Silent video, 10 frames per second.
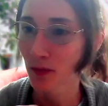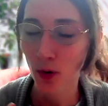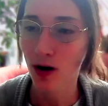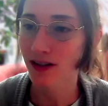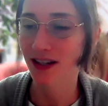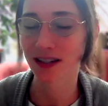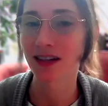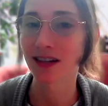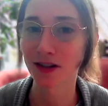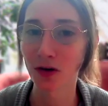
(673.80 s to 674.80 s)

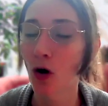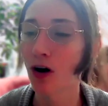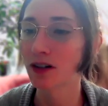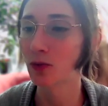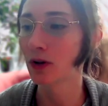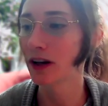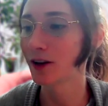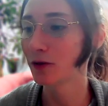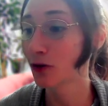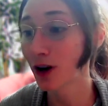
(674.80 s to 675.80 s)
processes, you
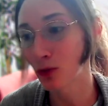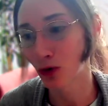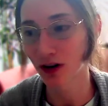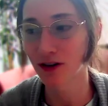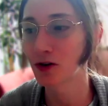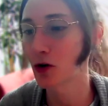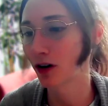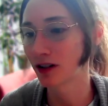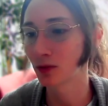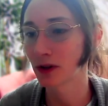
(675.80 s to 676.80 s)
contemplate frameworks, you
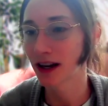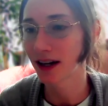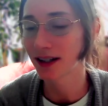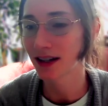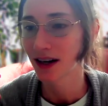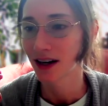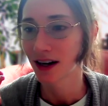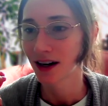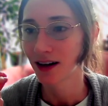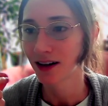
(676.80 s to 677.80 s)
contemplate
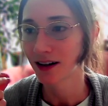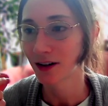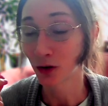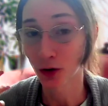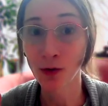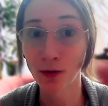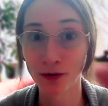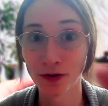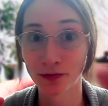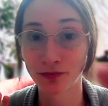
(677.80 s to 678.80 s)
your
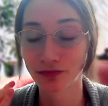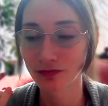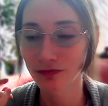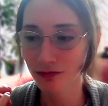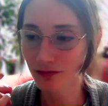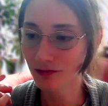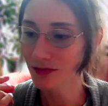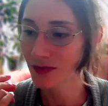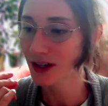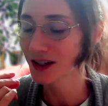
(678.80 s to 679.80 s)
goals.
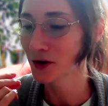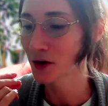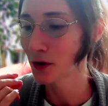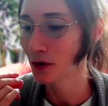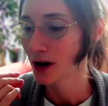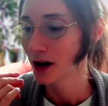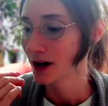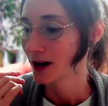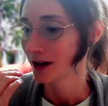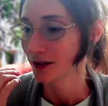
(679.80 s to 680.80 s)
And so,
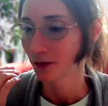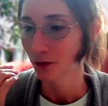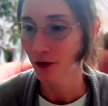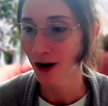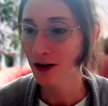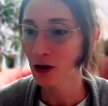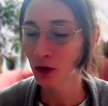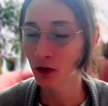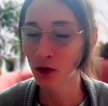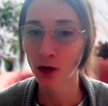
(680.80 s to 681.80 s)
very
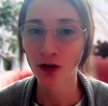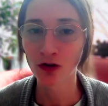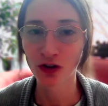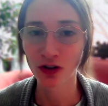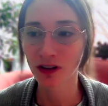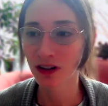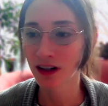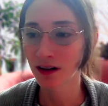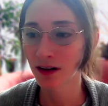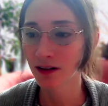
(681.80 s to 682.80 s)
useful
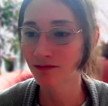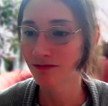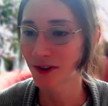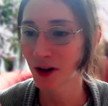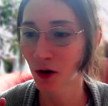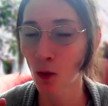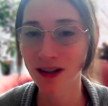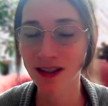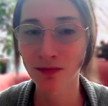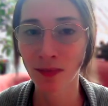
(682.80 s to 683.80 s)
journaling,
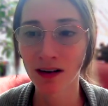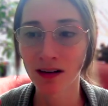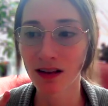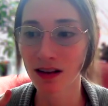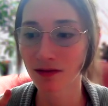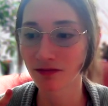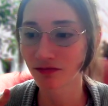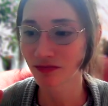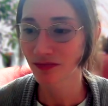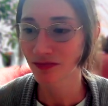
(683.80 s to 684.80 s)
once a month,
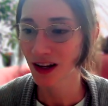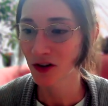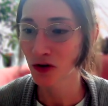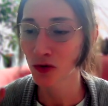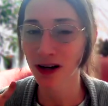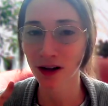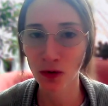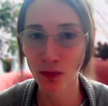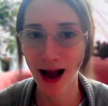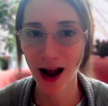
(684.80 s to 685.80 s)
do it,
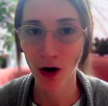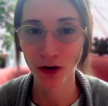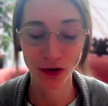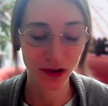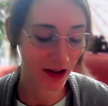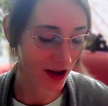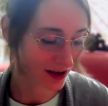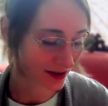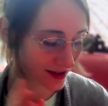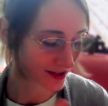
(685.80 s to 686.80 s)
look back on your
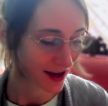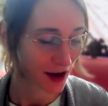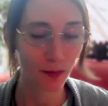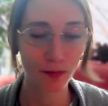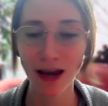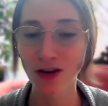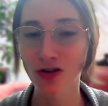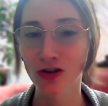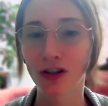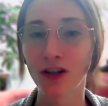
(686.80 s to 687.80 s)
things, make
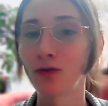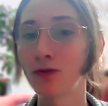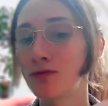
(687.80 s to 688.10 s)
sure that you